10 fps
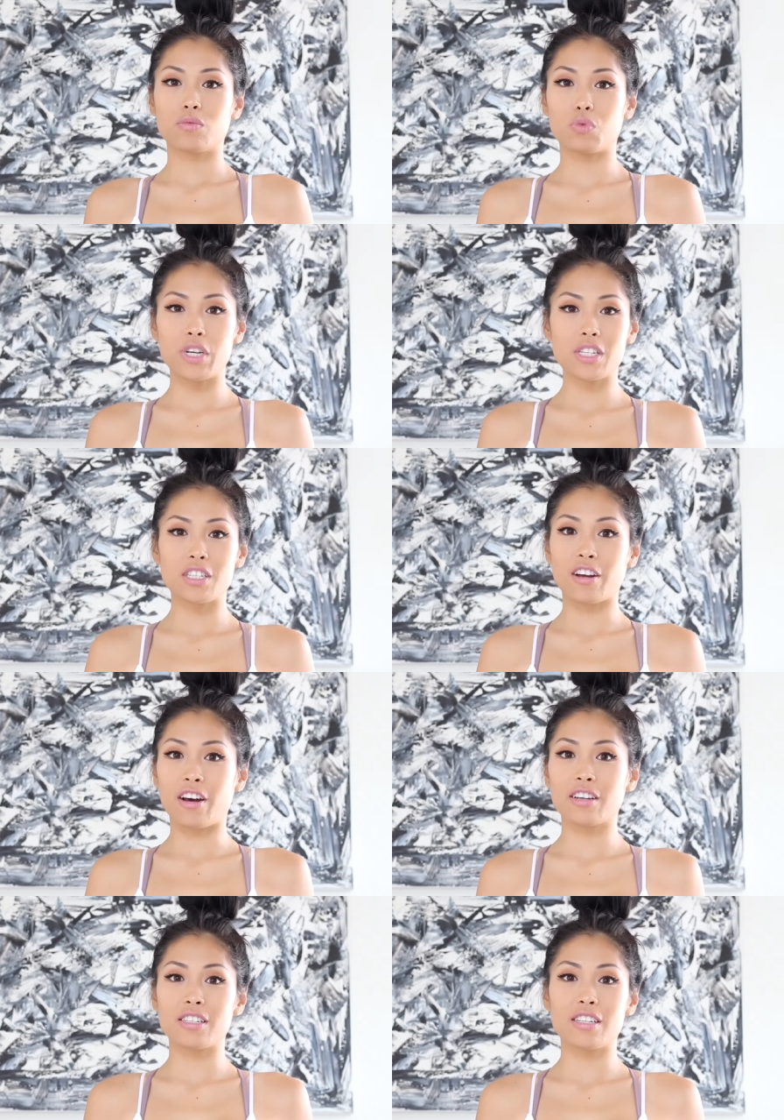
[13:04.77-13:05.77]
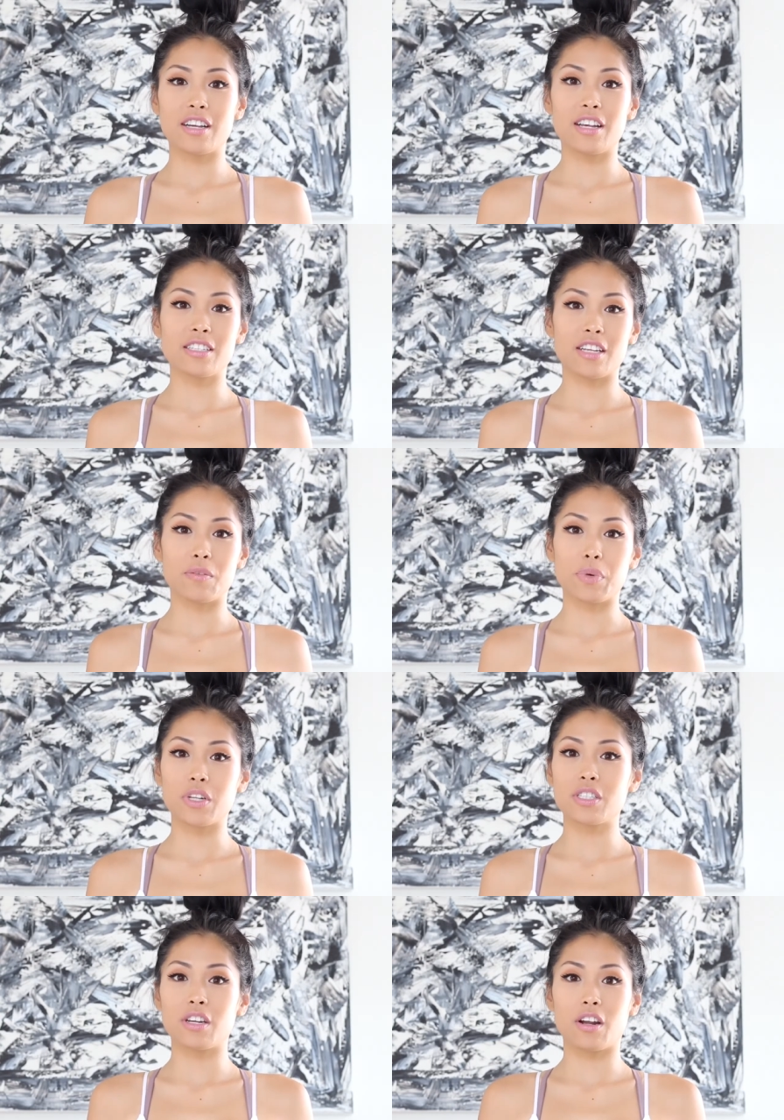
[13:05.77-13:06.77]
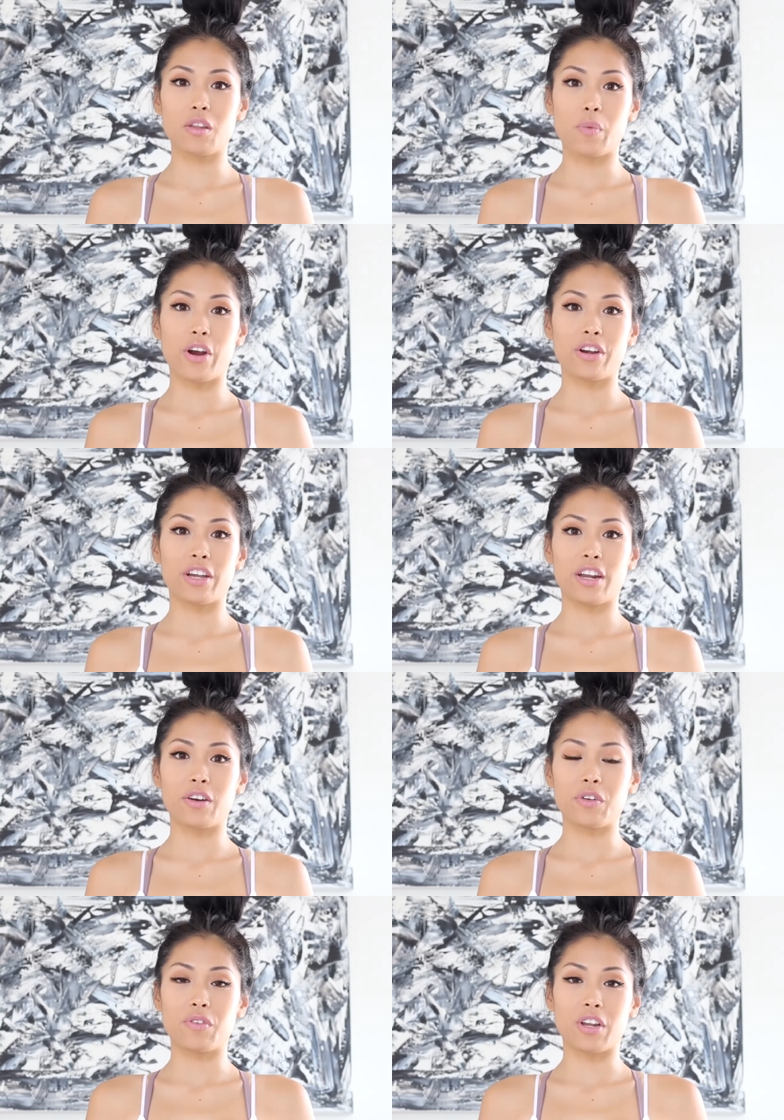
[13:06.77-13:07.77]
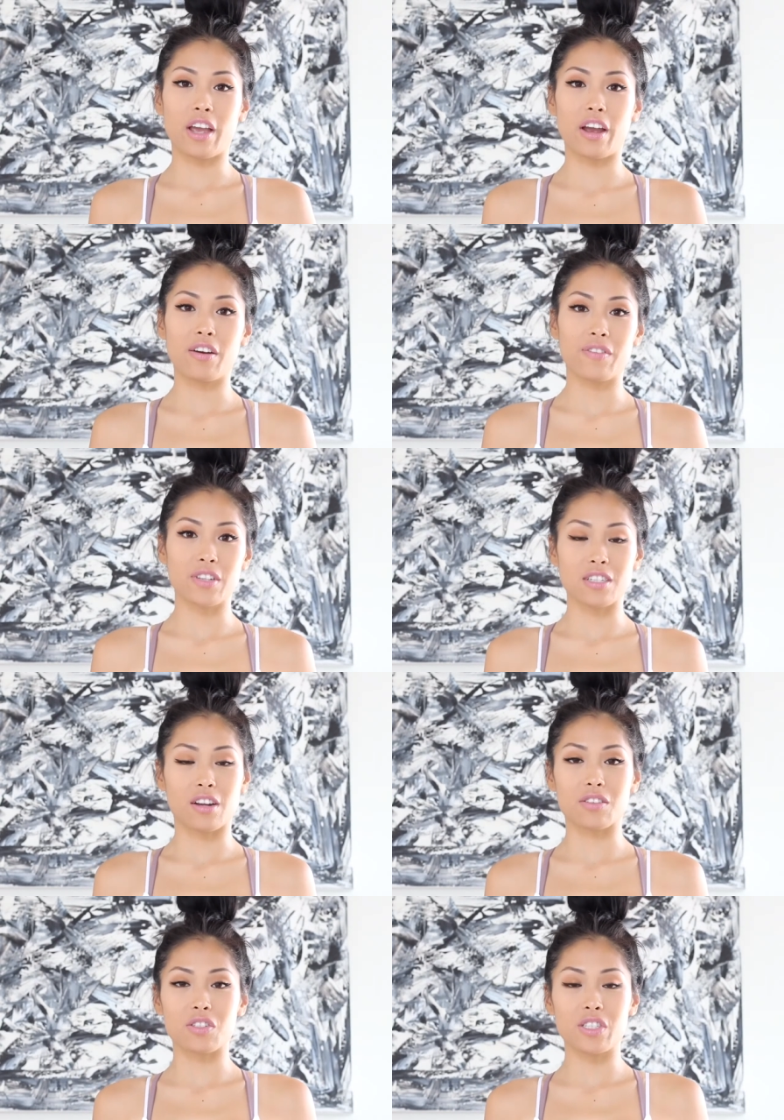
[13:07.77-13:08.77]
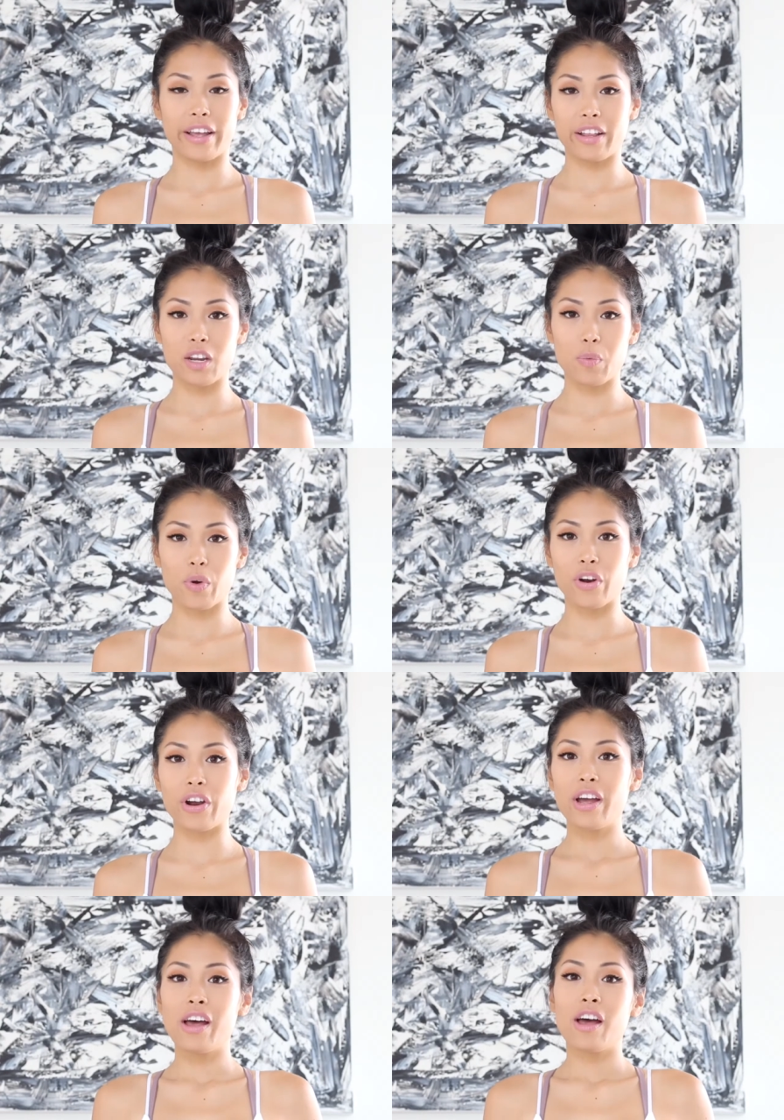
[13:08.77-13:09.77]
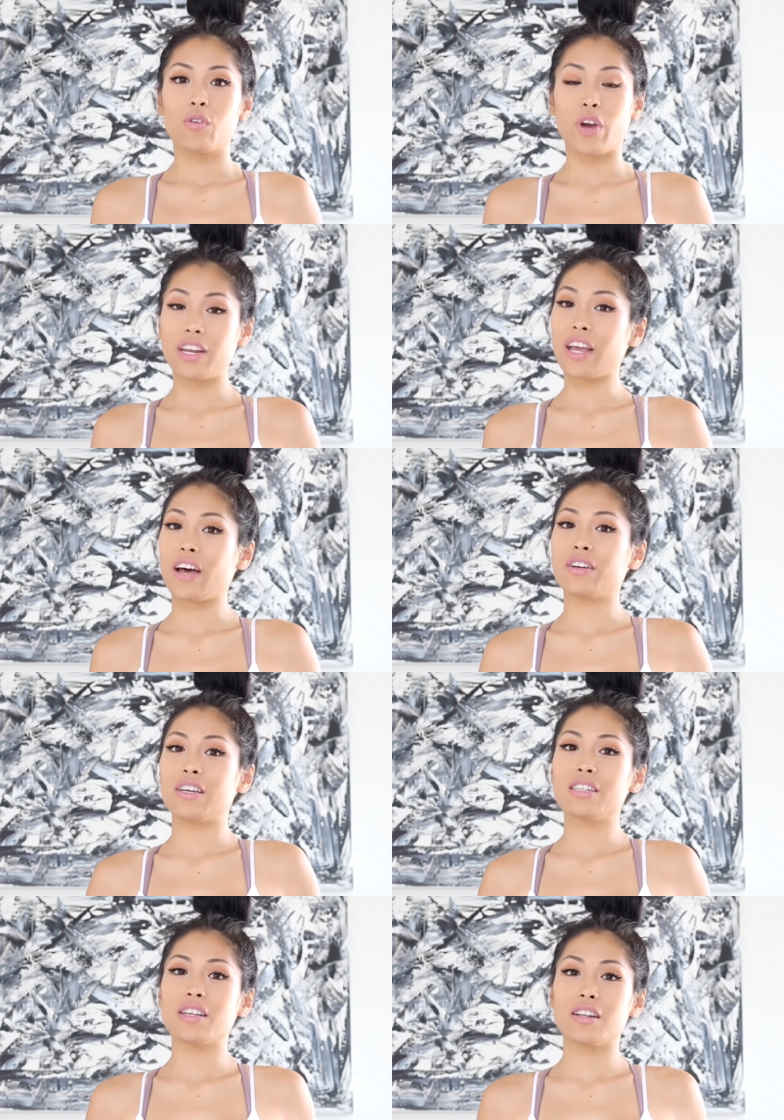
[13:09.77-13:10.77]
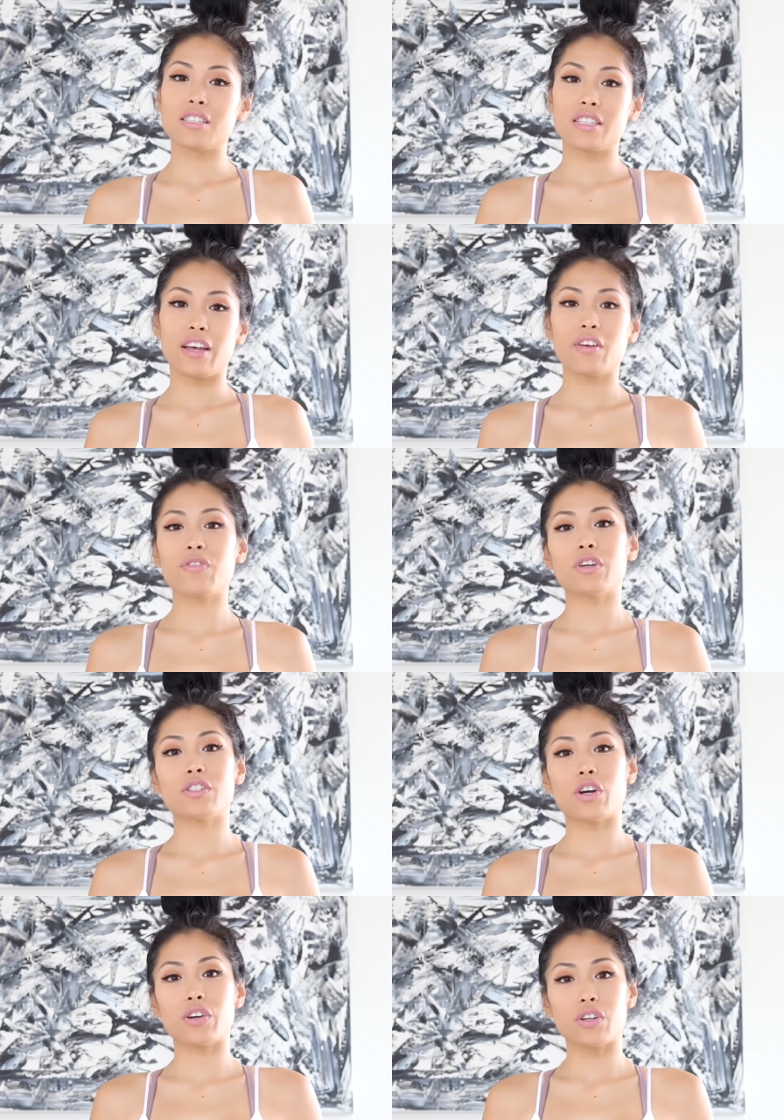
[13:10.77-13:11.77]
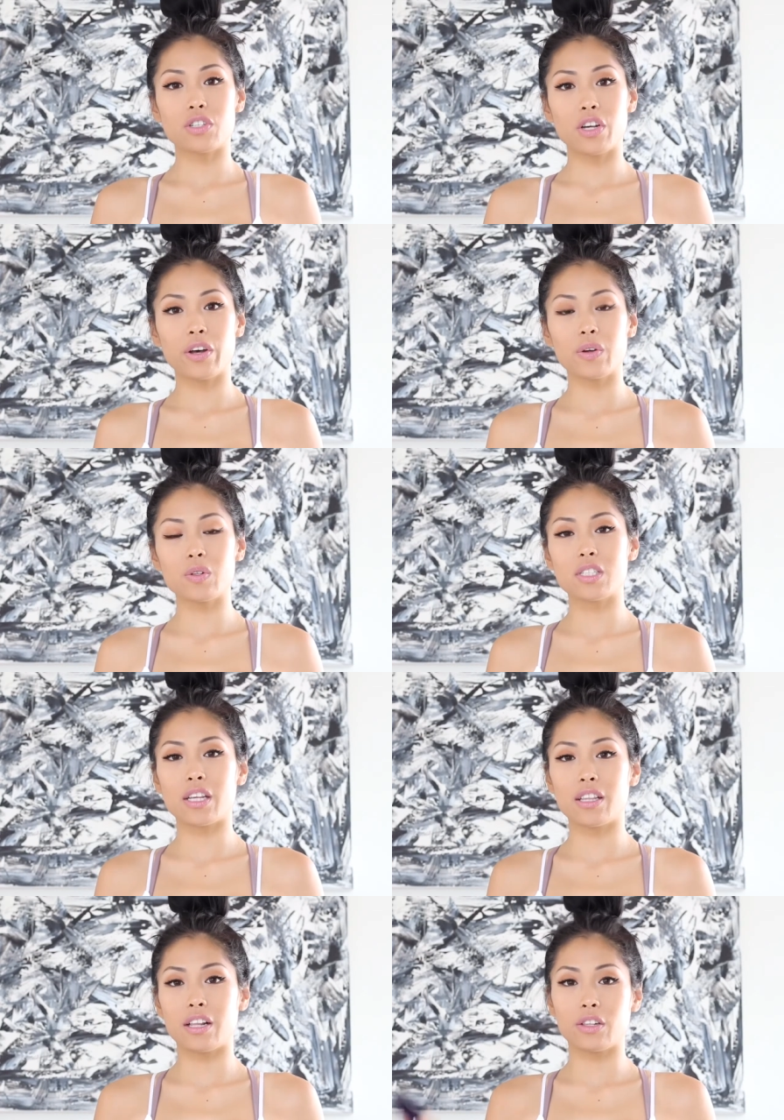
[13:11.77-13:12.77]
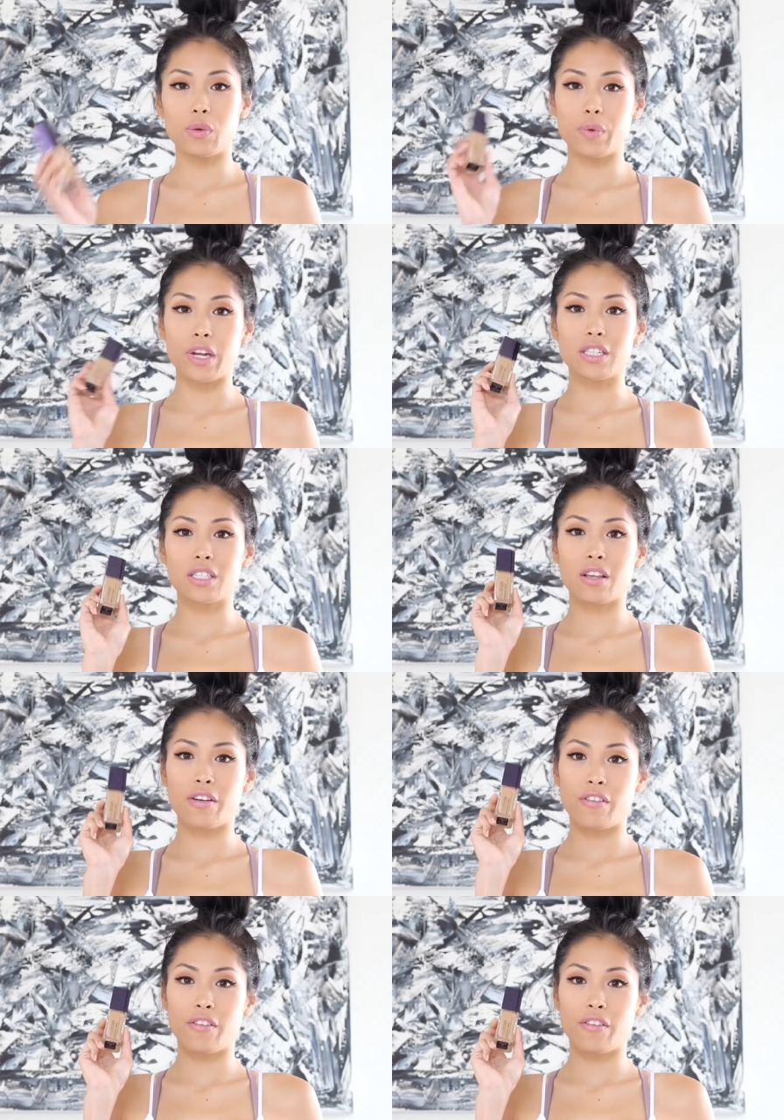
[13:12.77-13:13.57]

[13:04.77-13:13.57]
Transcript: restocks this and puts it on the market. I don't even care if it's not on sale anymore. Right now it is on sale for darker tones in the Luminous